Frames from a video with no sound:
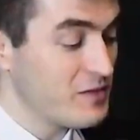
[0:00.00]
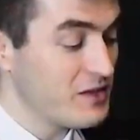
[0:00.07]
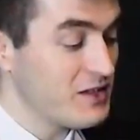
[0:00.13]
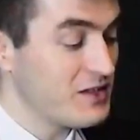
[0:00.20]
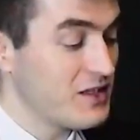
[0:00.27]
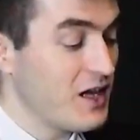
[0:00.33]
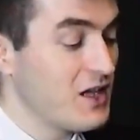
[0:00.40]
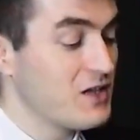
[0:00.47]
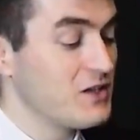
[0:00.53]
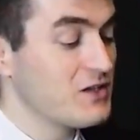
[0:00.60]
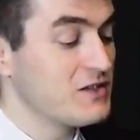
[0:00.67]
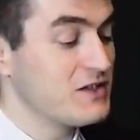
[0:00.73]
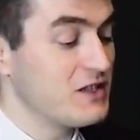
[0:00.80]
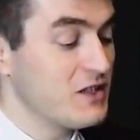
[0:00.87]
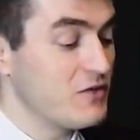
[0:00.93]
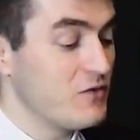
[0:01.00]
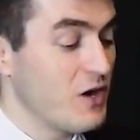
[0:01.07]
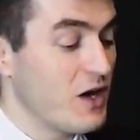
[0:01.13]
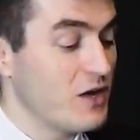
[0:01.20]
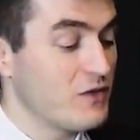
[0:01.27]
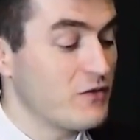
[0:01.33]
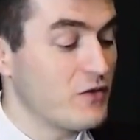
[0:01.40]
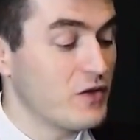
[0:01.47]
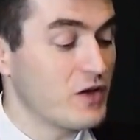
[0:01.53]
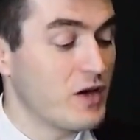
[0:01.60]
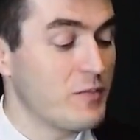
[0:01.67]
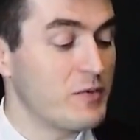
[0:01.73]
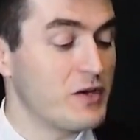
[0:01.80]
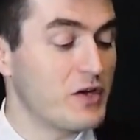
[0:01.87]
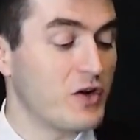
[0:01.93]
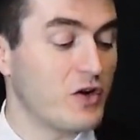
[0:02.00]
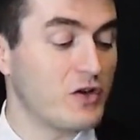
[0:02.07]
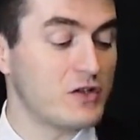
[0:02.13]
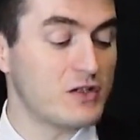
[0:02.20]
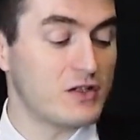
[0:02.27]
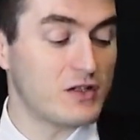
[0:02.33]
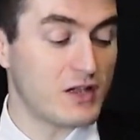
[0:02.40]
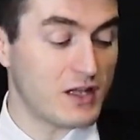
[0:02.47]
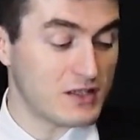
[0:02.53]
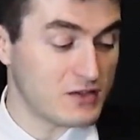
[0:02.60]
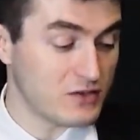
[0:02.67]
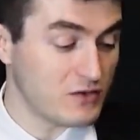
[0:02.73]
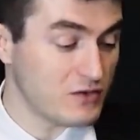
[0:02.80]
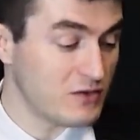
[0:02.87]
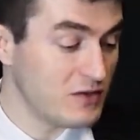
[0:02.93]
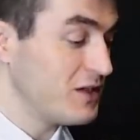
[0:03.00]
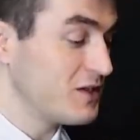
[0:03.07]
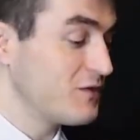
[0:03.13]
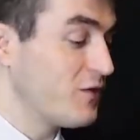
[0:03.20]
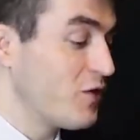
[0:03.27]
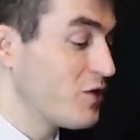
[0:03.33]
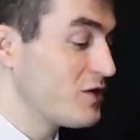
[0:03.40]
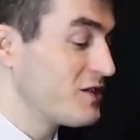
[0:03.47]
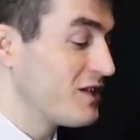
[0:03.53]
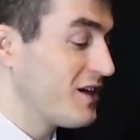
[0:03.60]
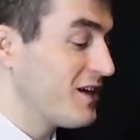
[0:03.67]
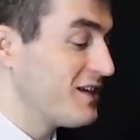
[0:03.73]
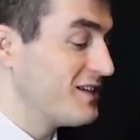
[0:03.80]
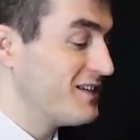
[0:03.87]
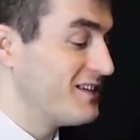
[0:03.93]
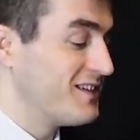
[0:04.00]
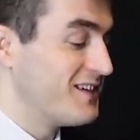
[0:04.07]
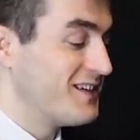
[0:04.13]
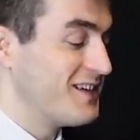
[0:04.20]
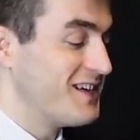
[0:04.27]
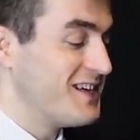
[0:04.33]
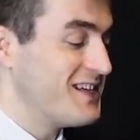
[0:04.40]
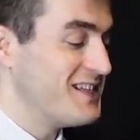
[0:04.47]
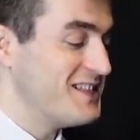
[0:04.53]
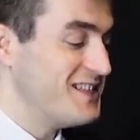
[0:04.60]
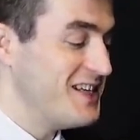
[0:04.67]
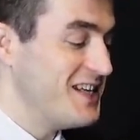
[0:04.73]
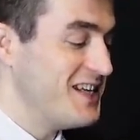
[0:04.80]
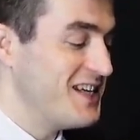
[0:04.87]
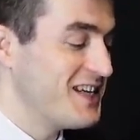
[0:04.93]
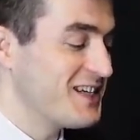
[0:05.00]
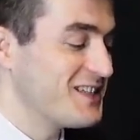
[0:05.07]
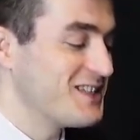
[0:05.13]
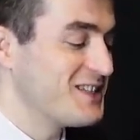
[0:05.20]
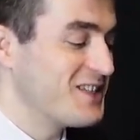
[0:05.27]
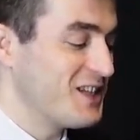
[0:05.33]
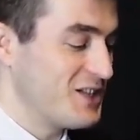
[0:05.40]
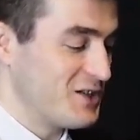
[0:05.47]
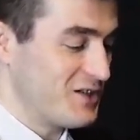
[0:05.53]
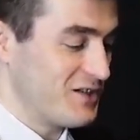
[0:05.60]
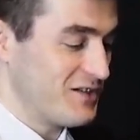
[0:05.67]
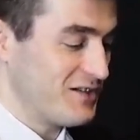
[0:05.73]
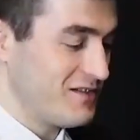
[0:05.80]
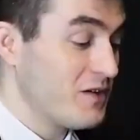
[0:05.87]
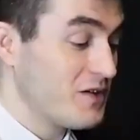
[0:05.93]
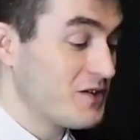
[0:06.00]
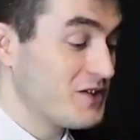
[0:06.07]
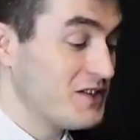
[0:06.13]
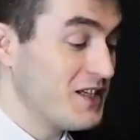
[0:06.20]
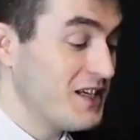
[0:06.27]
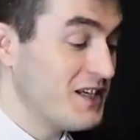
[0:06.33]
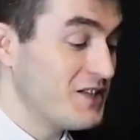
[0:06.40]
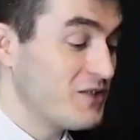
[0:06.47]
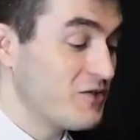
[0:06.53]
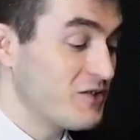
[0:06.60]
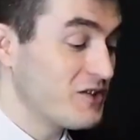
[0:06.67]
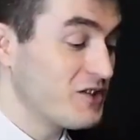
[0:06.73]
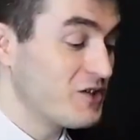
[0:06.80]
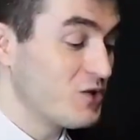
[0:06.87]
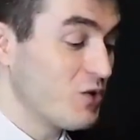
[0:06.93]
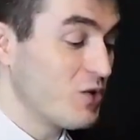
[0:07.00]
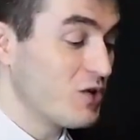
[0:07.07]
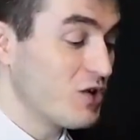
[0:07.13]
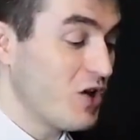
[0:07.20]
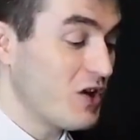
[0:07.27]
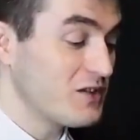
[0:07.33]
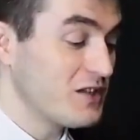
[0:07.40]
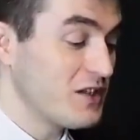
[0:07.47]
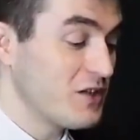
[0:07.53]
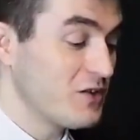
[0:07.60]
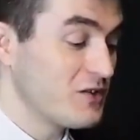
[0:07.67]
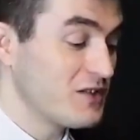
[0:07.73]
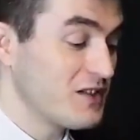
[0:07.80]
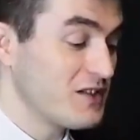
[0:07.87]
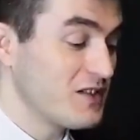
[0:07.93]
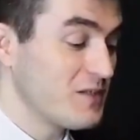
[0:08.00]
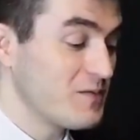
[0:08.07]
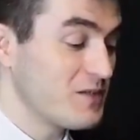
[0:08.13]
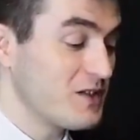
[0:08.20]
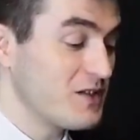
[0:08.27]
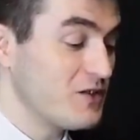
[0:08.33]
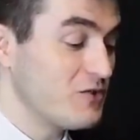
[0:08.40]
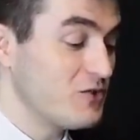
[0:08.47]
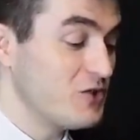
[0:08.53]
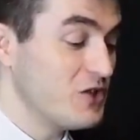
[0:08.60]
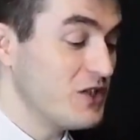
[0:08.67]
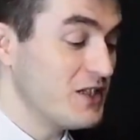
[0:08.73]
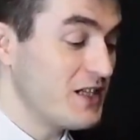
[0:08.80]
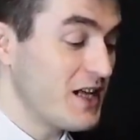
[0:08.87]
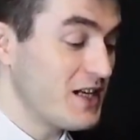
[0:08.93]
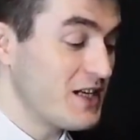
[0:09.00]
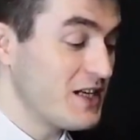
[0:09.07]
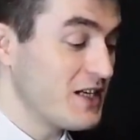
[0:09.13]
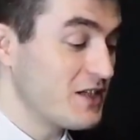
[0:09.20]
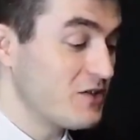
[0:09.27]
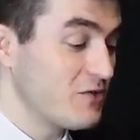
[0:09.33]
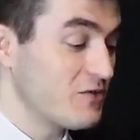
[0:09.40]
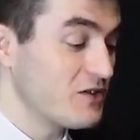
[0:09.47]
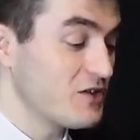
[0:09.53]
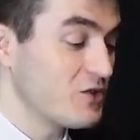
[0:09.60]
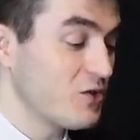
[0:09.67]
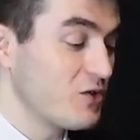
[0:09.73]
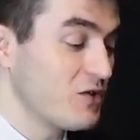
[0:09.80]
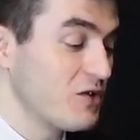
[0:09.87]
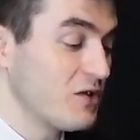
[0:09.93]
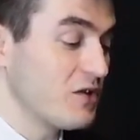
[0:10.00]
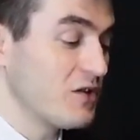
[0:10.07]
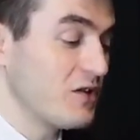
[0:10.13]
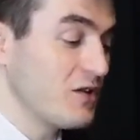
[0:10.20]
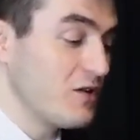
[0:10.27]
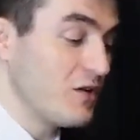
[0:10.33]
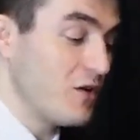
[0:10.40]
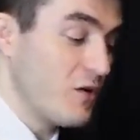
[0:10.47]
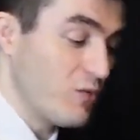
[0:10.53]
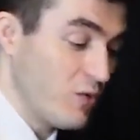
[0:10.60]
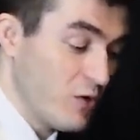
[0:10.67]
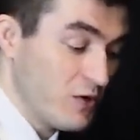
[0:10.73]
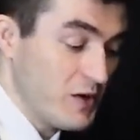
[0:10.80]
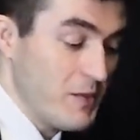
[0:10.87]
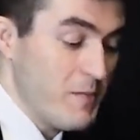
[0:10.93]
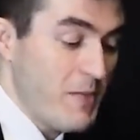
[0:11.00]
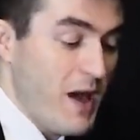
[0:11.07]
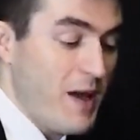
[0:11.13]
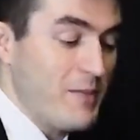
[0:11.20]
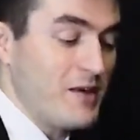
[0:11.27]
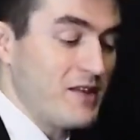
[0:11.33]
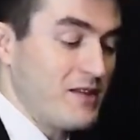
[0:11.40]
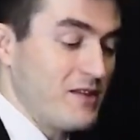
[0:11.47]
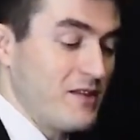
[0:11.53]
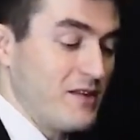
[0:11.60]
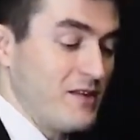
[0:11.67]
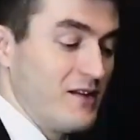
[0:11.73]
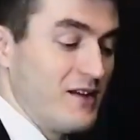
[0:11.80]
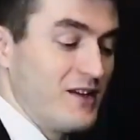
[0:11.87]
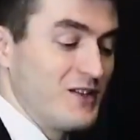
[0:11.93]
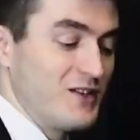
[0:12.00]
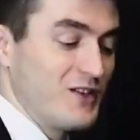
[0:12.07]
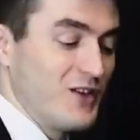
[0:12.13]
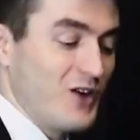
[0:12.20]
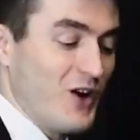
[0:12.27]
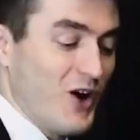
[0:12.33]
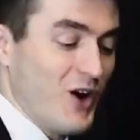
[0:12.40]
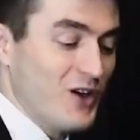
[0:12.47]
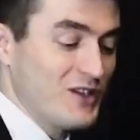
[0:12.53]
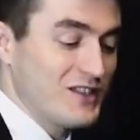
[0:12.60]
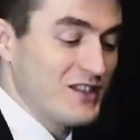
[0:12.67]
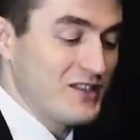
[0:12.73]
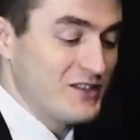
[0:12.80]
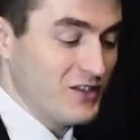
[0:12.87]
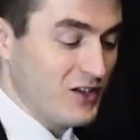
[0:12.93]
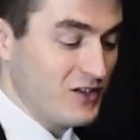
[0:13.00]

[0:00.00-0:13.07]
million dollar seed round for a company called Colossal that is focused on de-extinction. They're seeking to restore lost ecosystems and use gene editing to restore the woolly mammoth to the Arctic